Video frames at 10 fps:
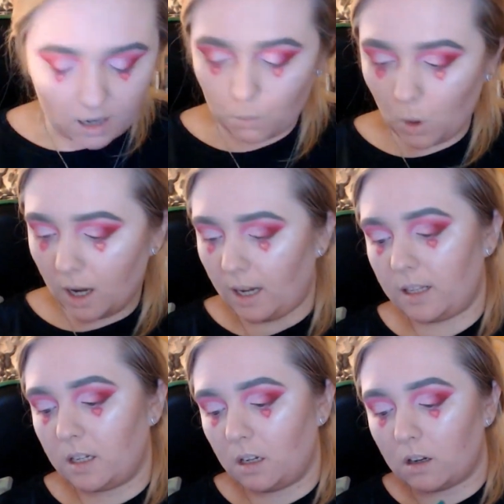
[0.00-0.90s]
what I
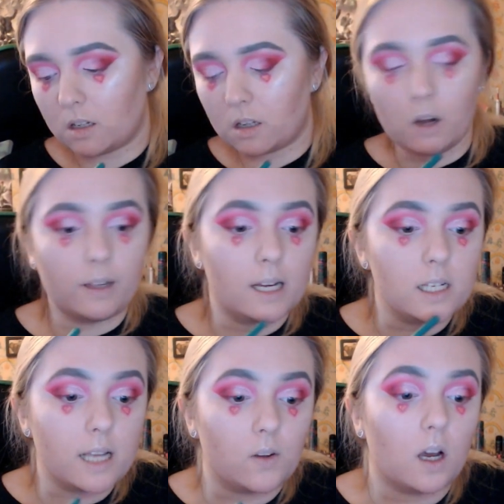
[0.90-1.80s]
like to do is just go into that
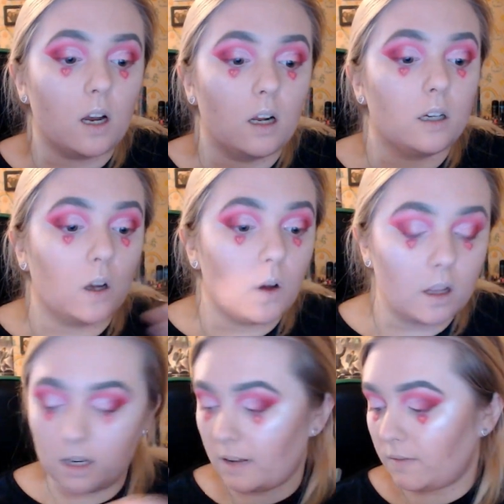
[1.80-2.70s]
same colour and go
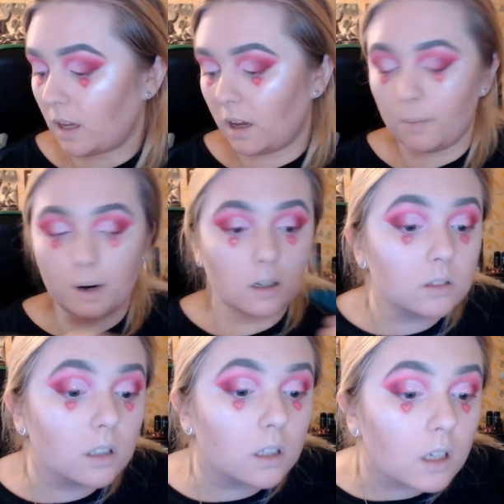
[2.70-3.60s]
underneath the
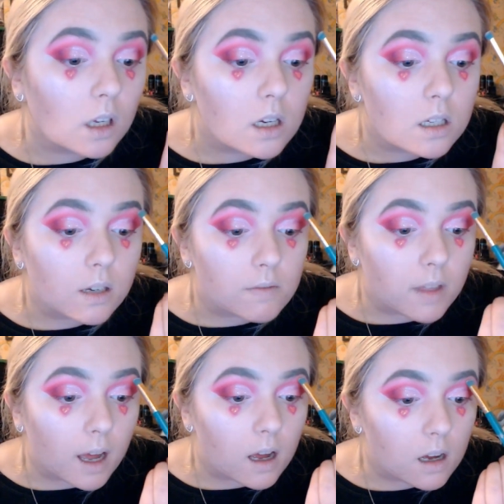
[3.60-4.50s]
eyebrows. Give
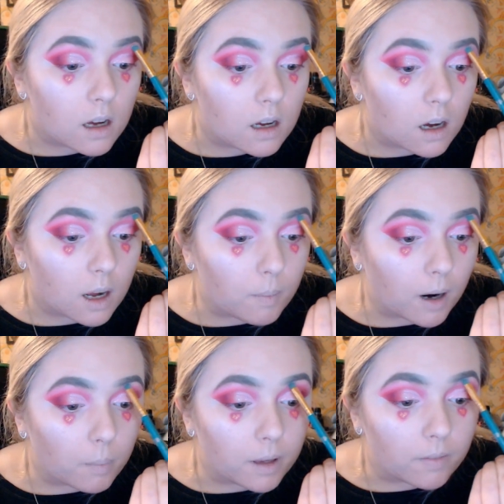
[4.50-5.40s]
that
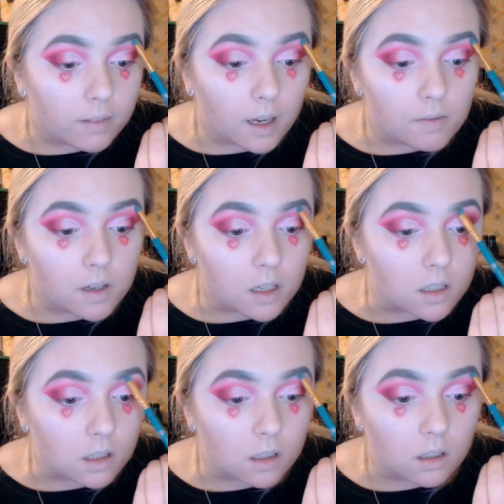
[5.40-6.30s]
eyebrow a bit of definition.